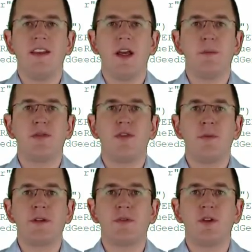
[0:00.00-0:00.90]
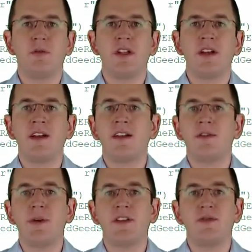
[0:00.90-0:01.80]
Number format parameter
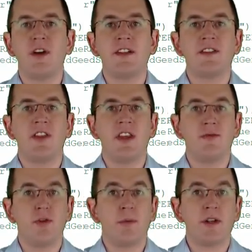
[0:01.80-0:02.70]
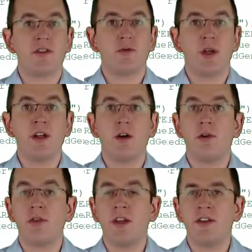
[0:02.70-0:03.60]
specifies the format string
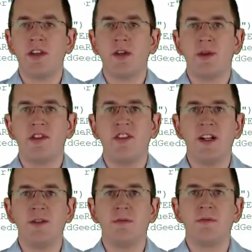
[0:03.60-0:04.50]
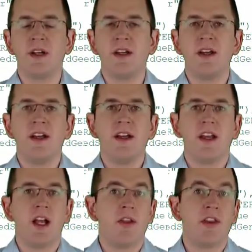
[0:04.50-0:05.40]
of the sequence value.
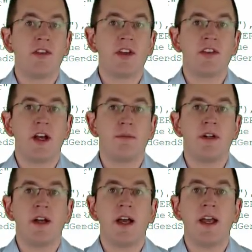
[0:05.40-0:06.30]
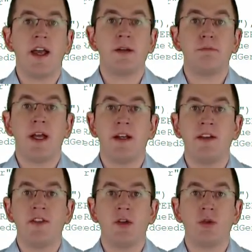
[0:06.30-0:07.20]
In this example, I add
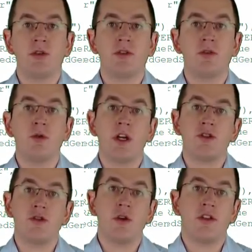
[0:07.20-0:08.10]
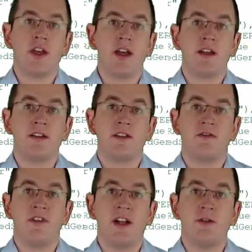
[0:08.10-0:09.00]
padding zeros to ensure that
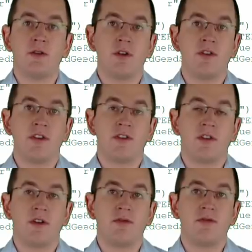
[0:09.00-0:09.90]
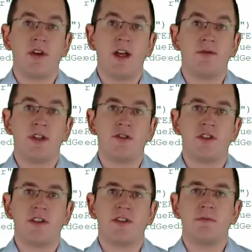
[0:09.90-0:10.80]
value consists of 5
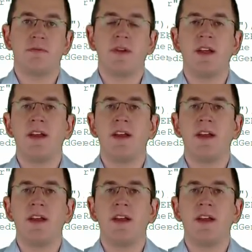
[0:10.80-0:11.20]
digits.